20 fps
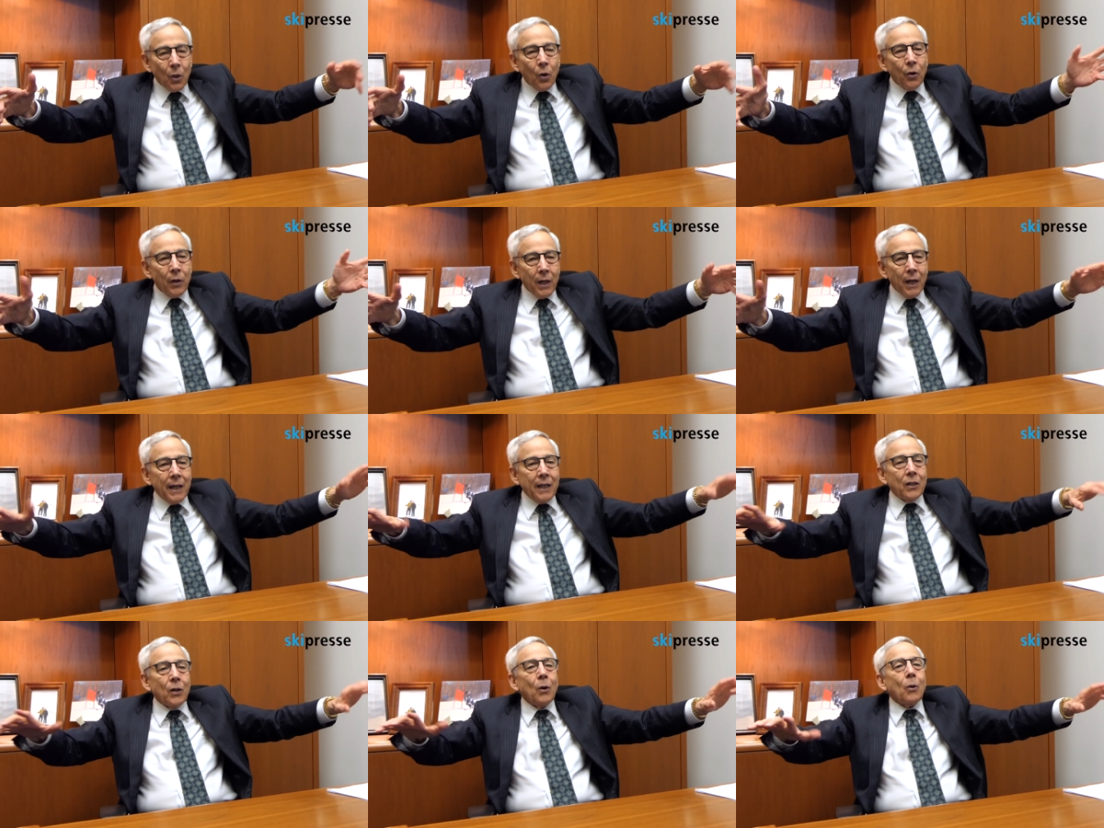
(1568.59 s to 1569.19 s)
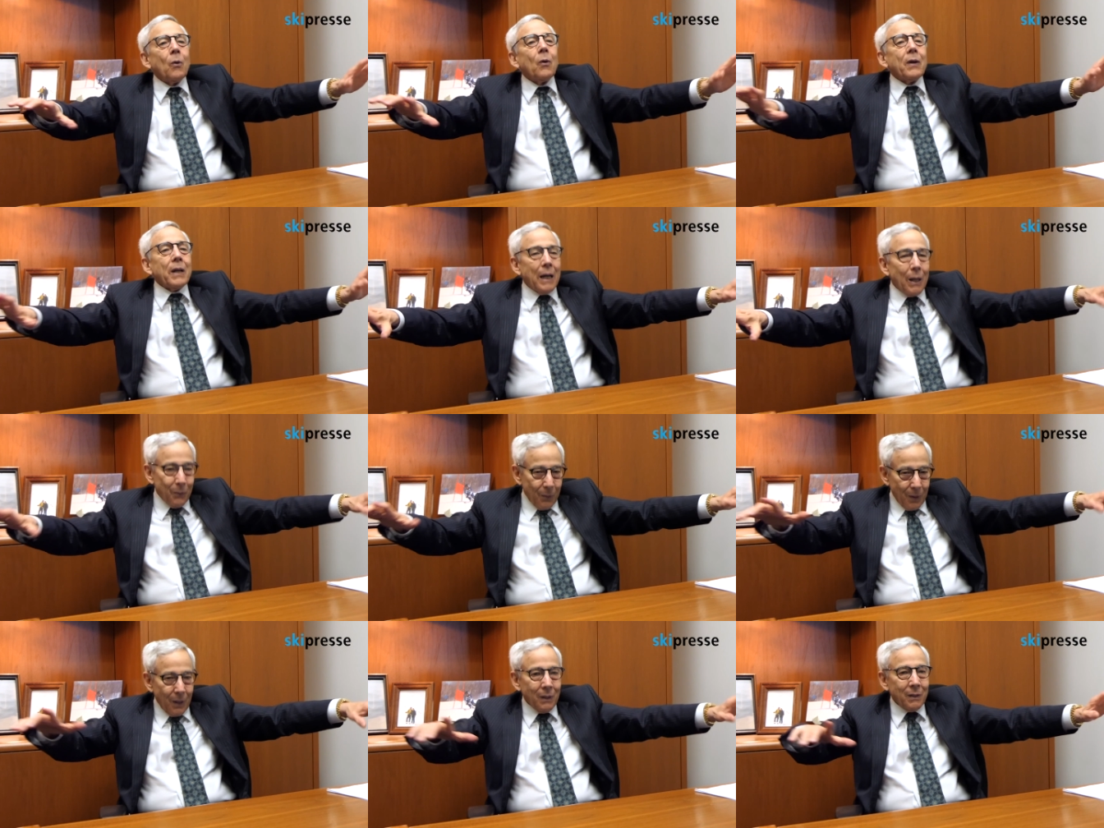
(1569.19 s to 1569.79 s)
Oh, yeah, and oh, yeah,
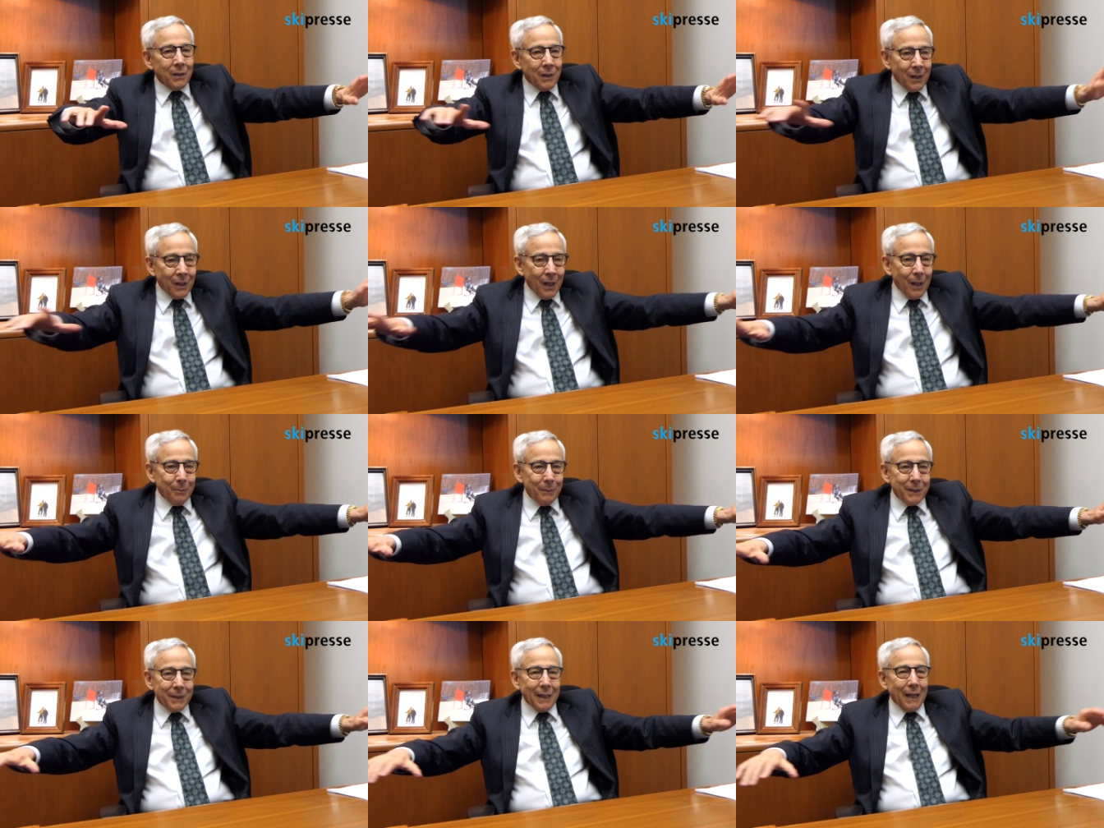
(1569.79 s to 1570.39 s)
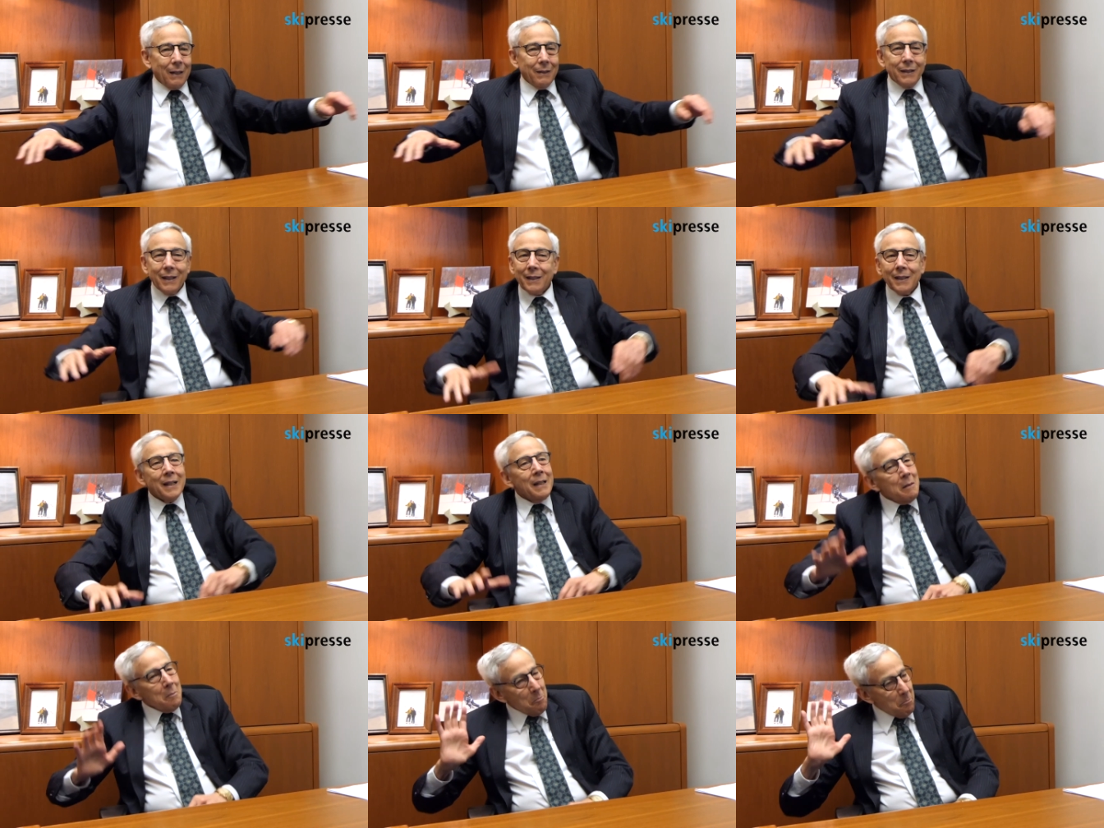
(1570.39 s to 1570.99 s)
we're all going to calm it down.
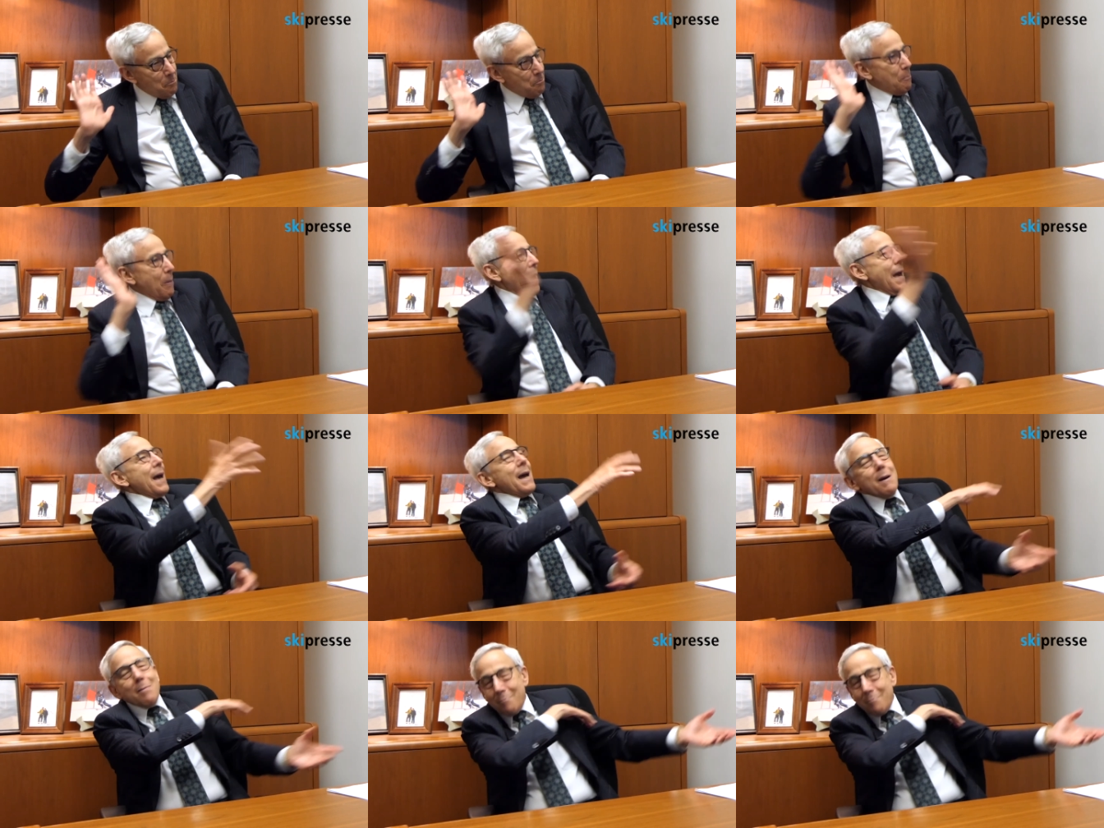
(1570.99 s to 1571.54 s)
Bam,